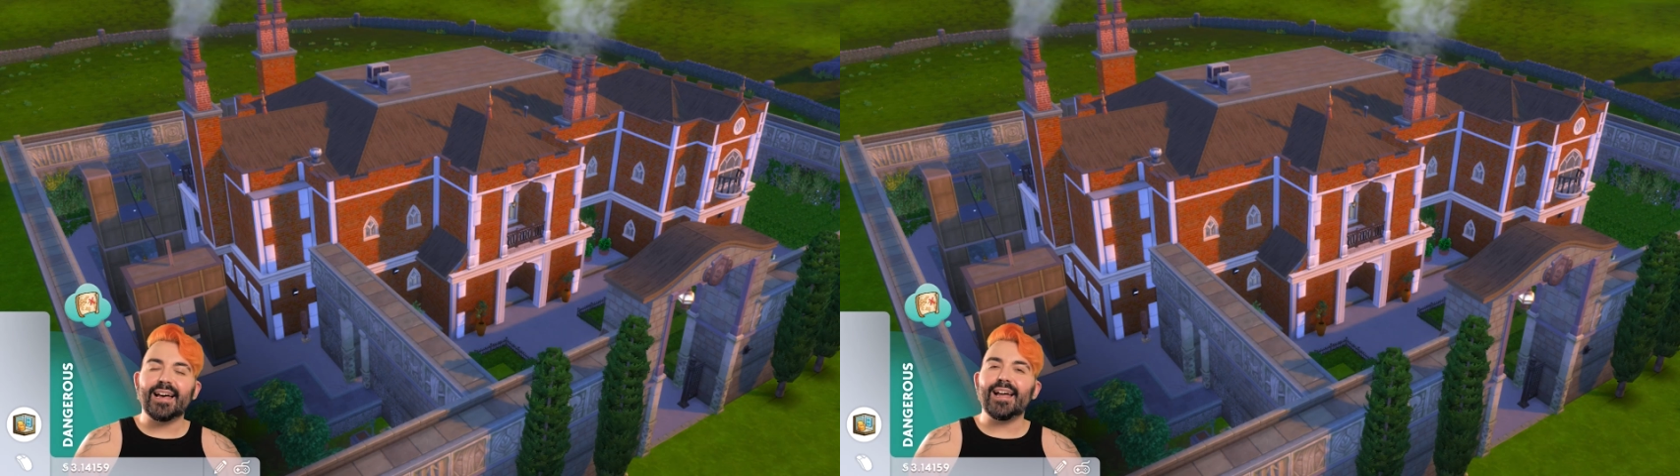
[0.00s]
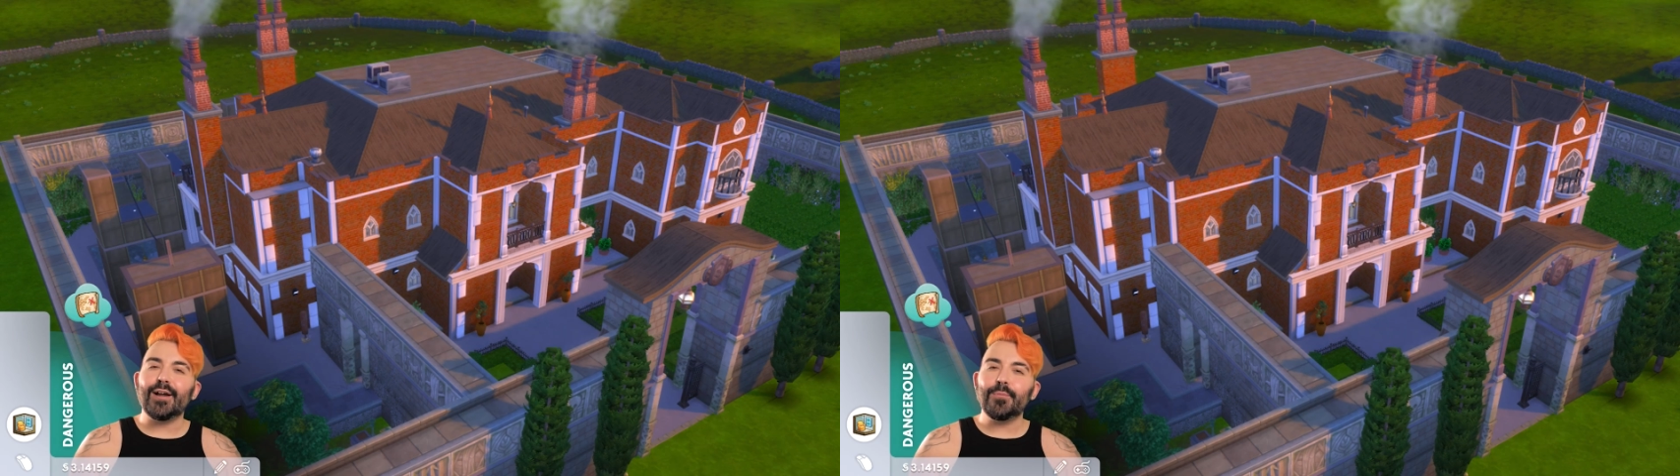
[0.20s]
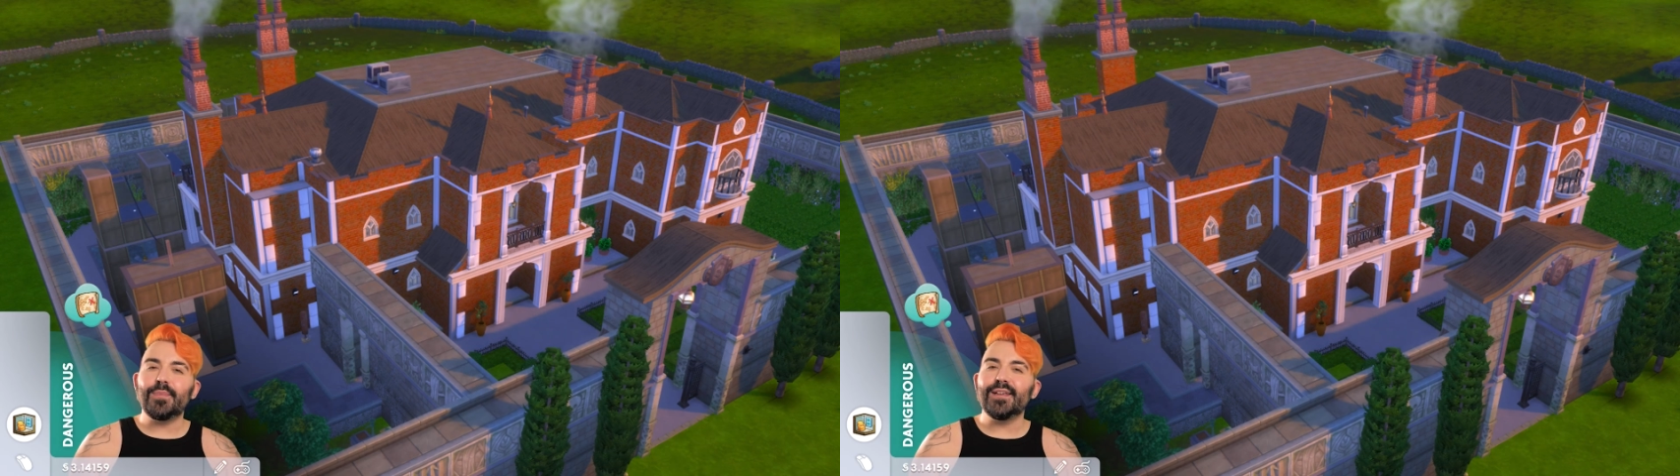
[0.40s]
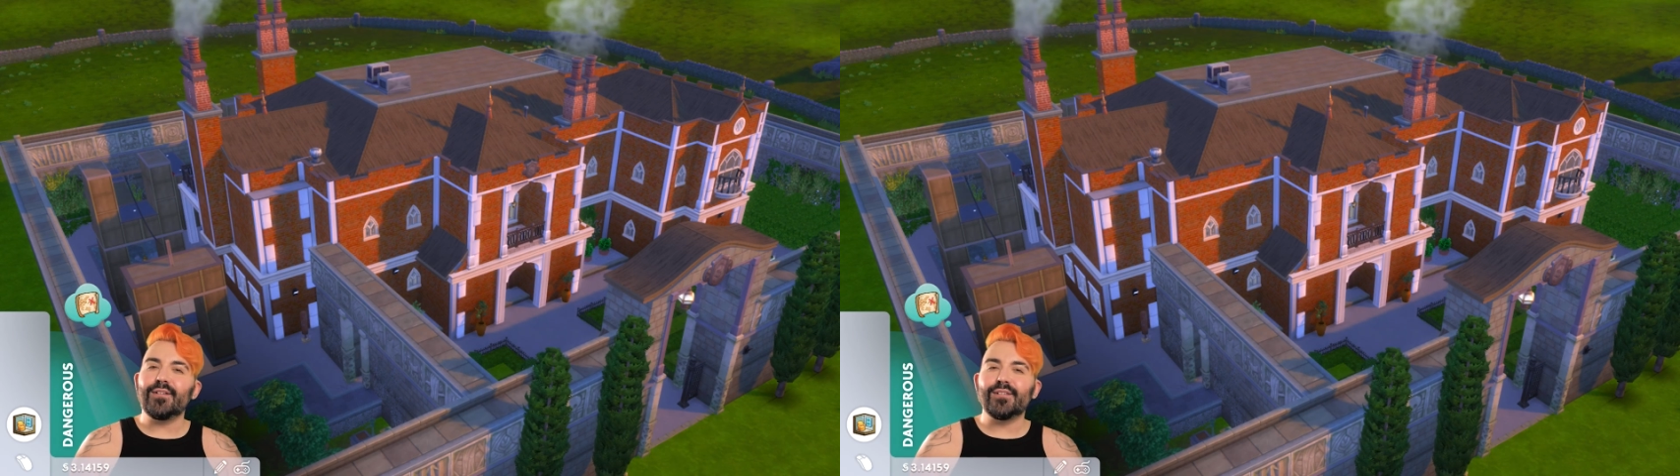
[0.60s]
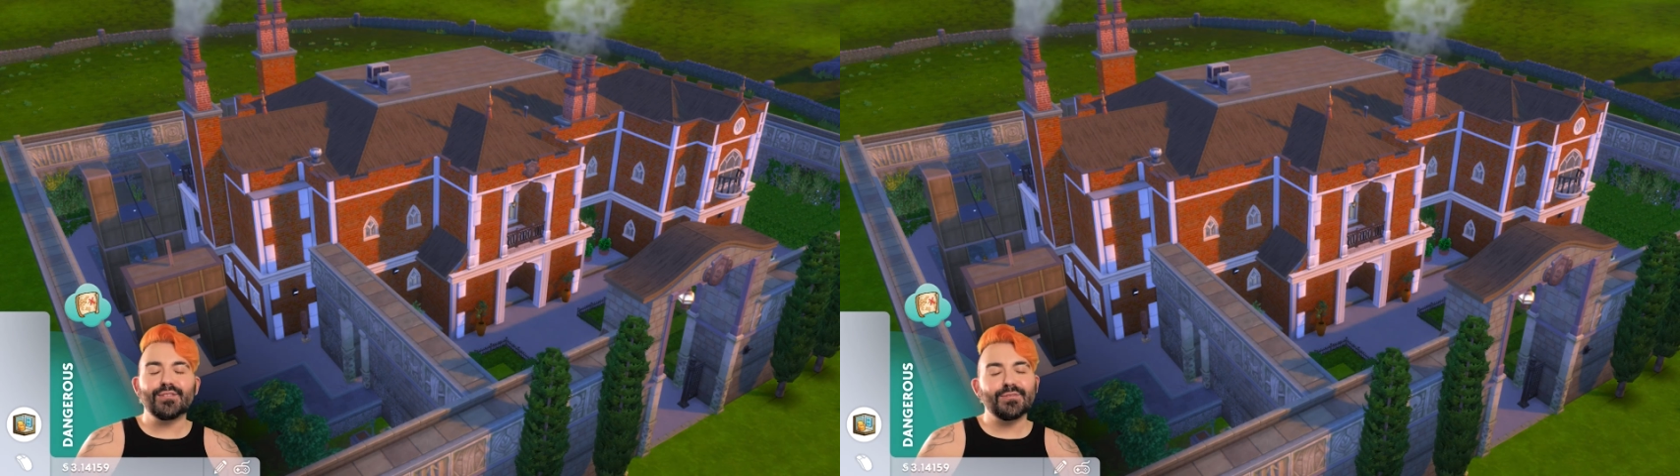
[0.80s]
I hope that
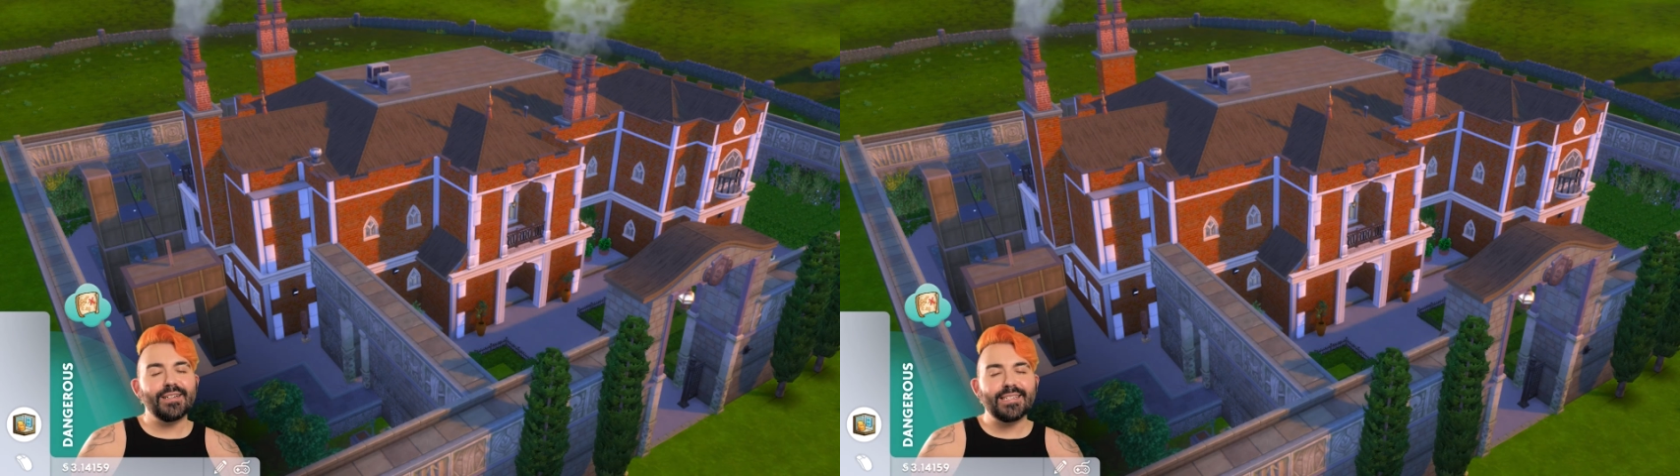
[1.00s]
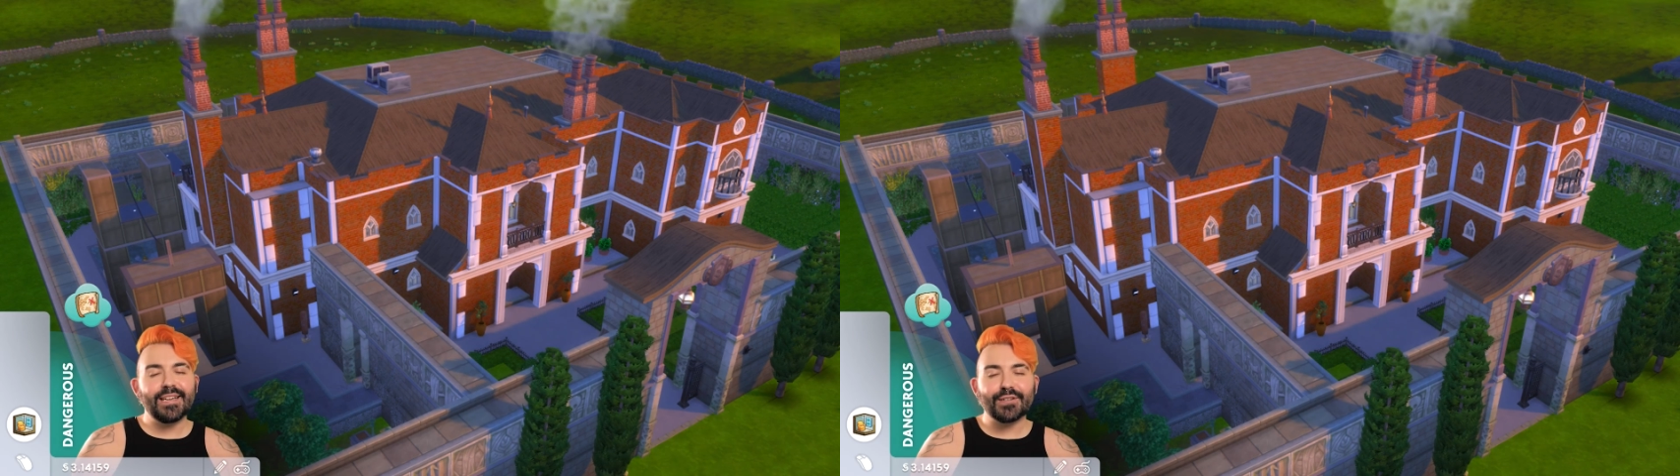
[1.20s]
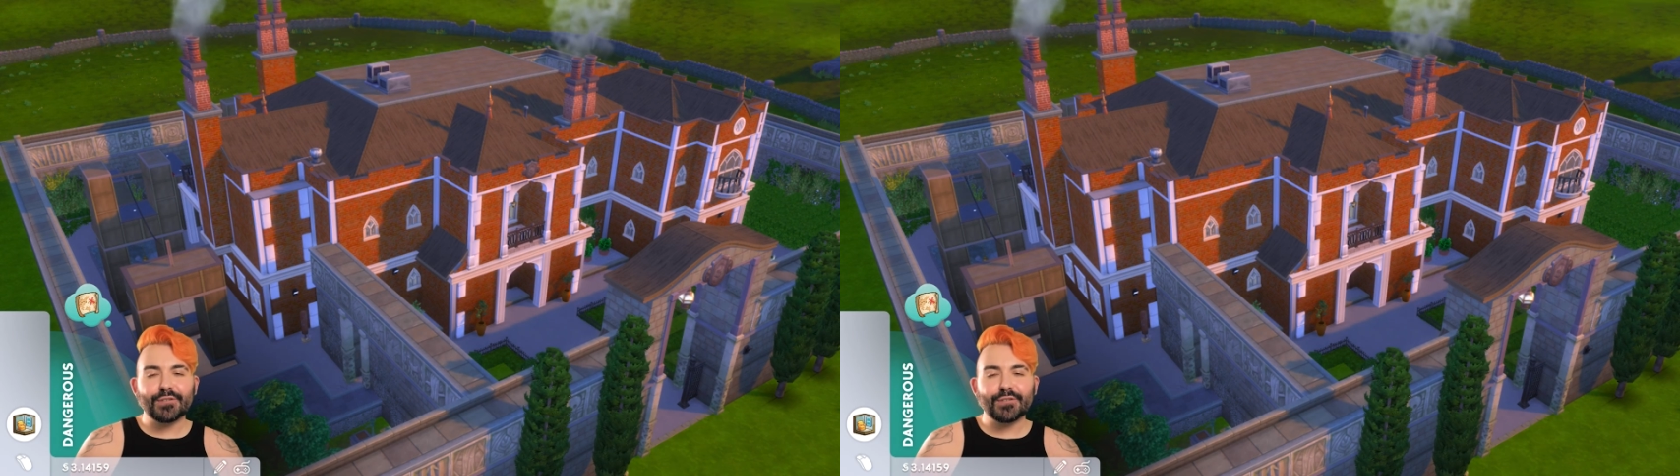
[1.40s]
y'all enjoyed taking a